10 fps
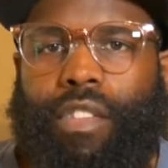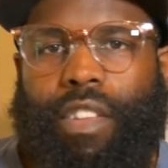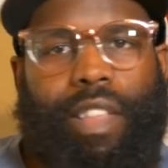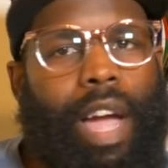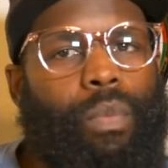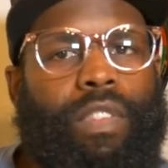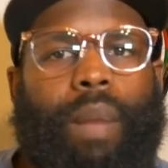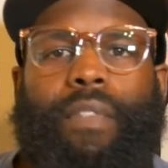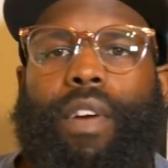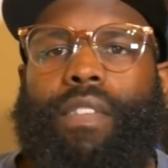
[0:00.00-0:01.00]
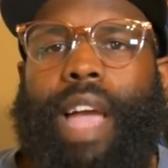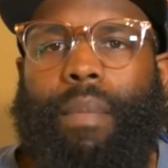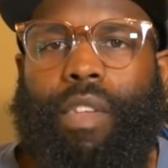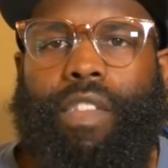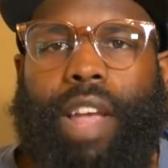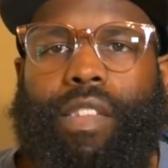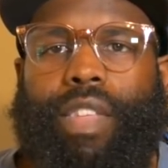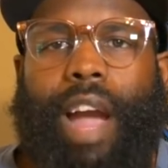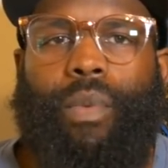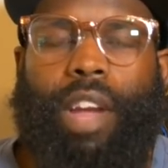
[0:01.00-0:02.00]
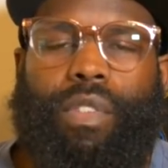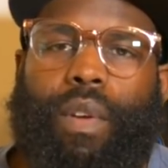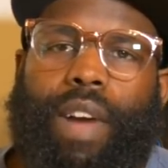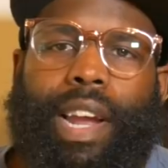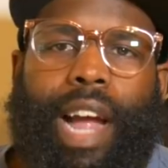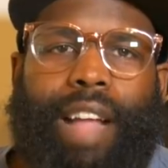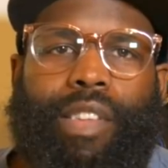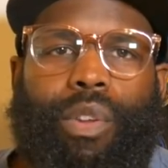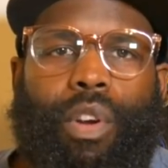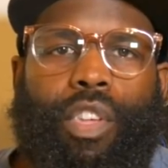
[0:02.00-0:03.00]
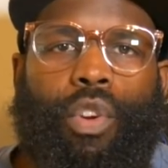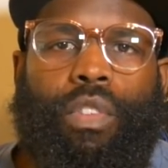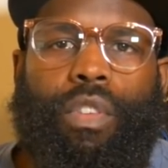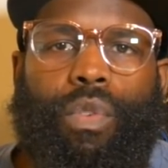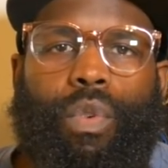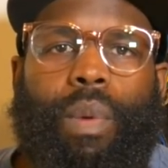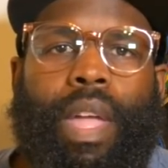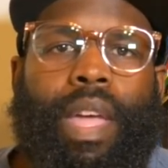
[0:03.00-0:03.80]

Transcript: just like some of us are having to change the direction of our content on YouTube